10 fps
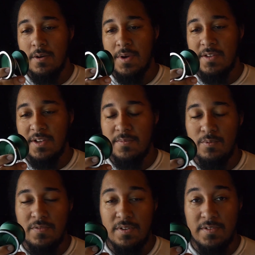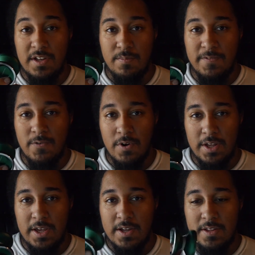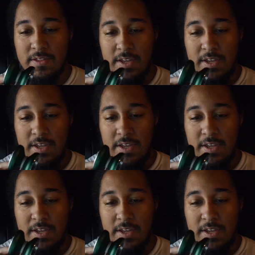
as I previously stated before, again,